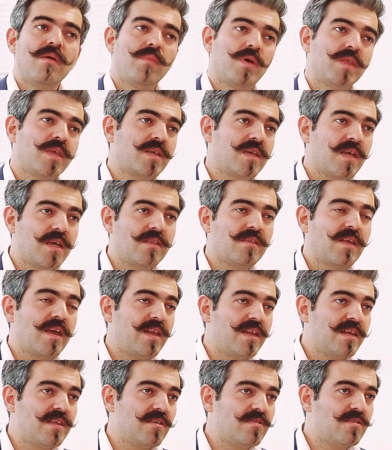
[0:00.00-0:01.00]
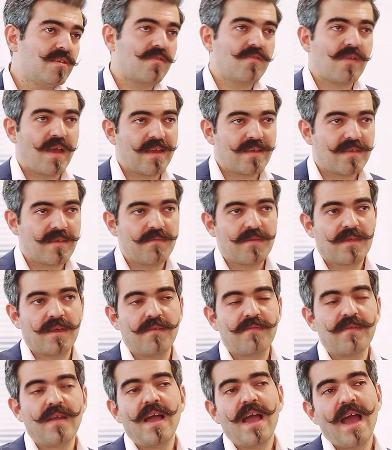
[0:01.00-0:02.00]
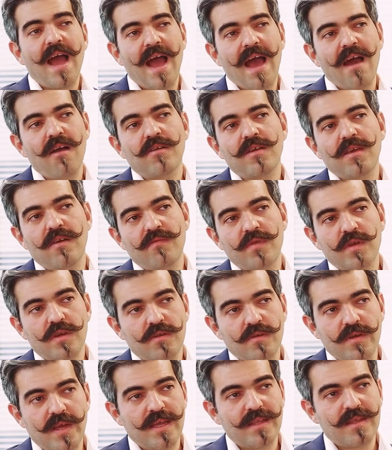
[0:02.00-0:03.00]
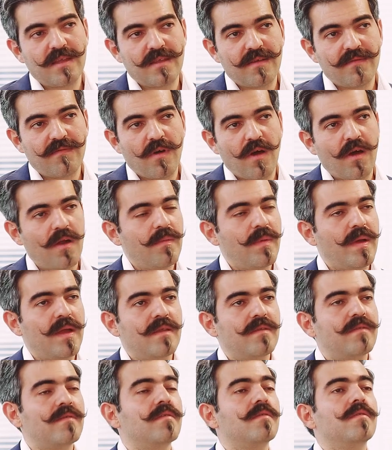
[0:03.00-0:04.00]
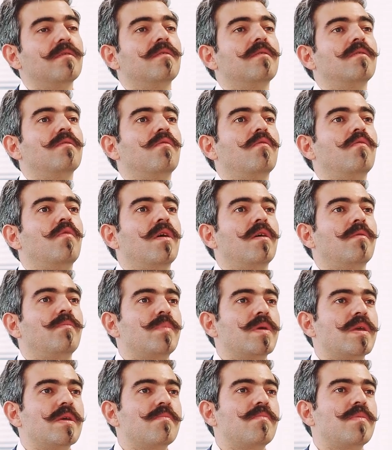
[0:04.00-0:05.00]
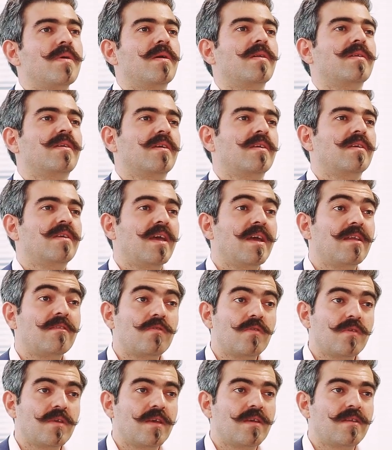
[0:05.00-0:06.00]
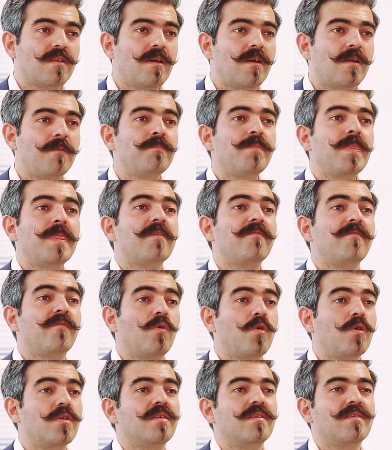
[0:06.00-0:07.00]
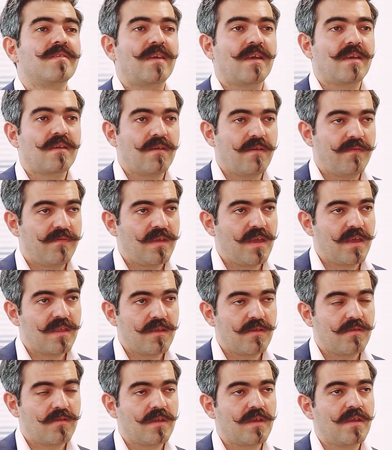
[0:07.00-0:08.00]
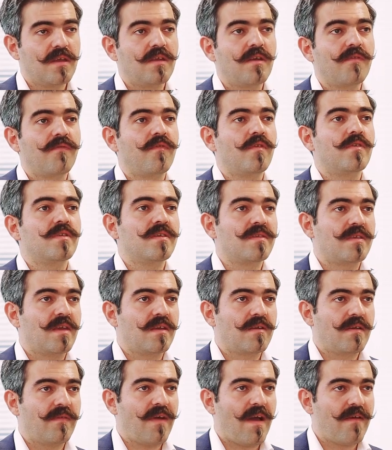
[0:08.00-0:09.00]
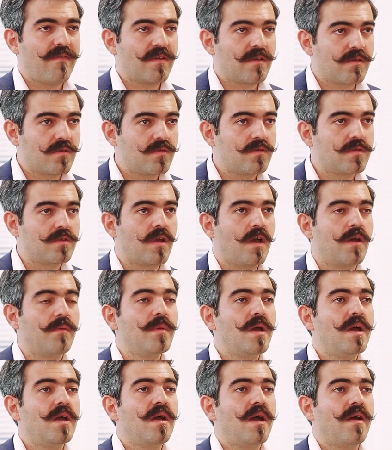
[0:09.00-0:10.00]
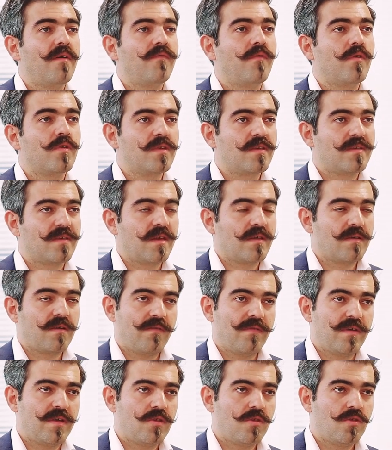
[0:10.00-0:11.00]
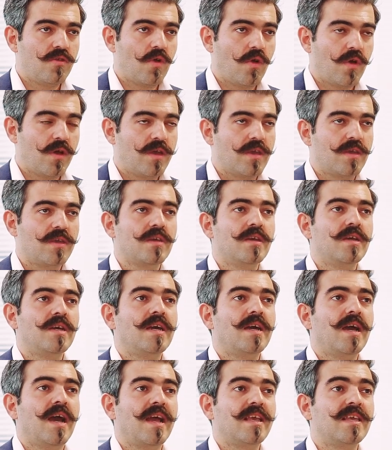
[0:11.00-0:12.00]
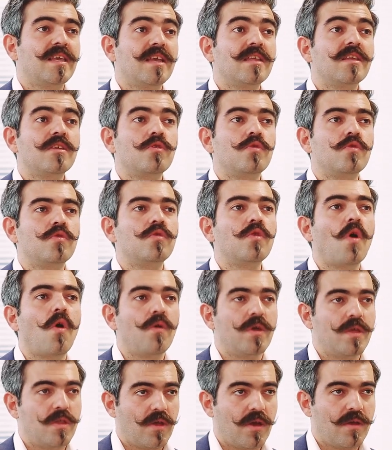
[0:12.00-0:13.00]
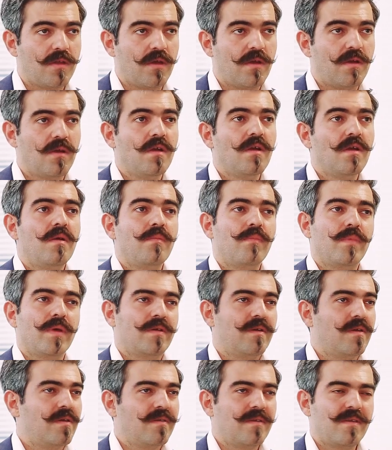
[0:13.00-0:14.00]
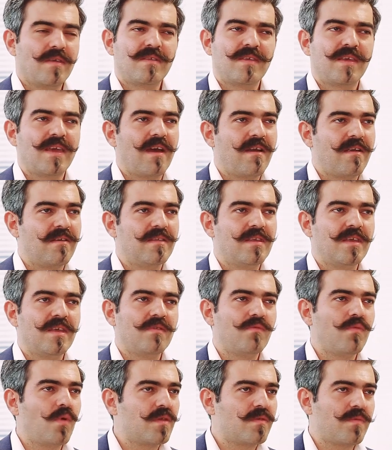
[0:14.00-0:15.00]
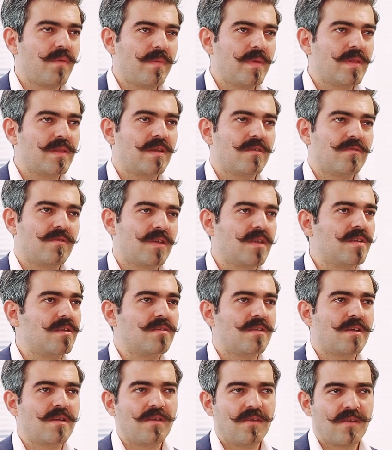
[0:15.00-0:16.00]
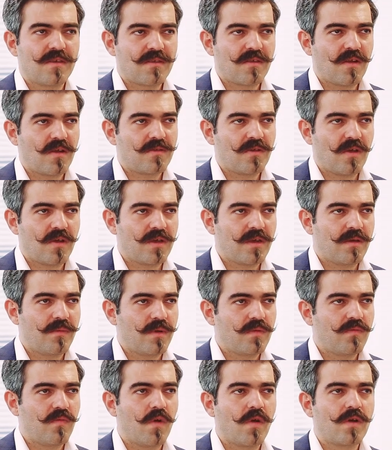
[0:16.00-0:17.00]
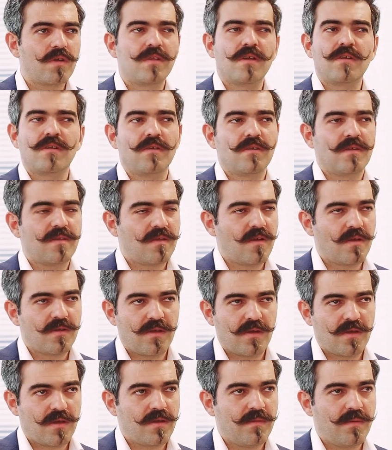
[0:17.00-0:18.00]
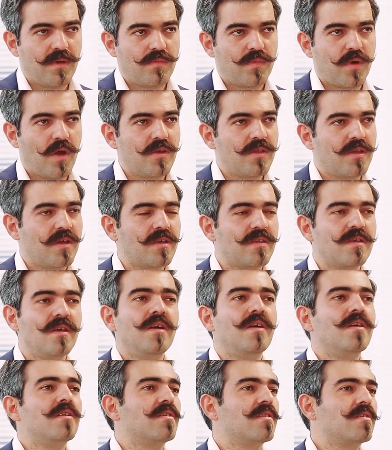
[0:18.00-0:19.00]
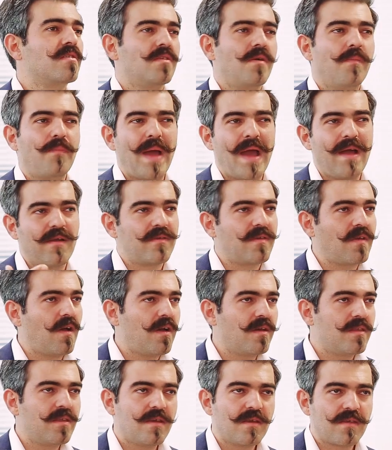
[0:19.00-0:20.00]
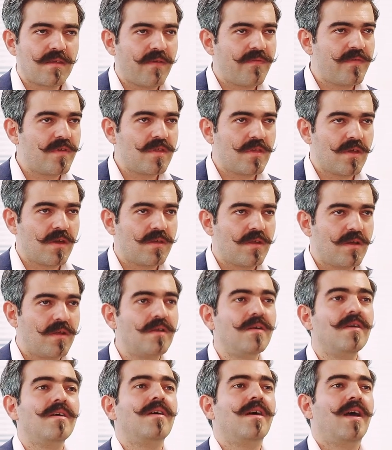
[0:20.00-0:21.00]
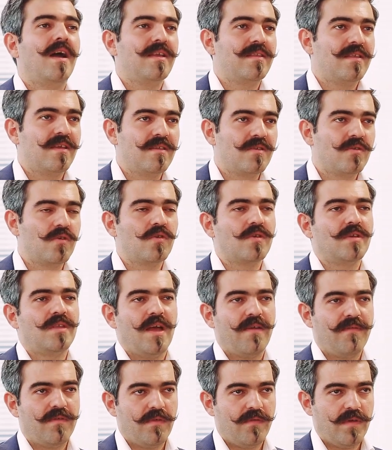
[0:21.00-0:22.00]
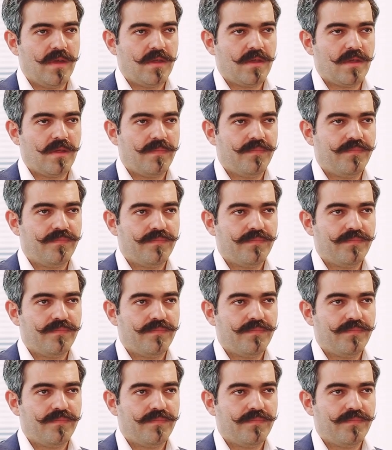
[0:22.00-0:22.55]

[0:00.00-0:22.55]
But again, a leader needs to ask themselves, how can we create an environment where people can get together for the sake of getting together, for the sake of having a good time, and for the sake of enjoying and getting to know each other? Because it's guaranteed, once people get together, they're going to start talking about work, they're going to start talking about projects, they're going to bounce ideas off each other, and then you're going to have innovation.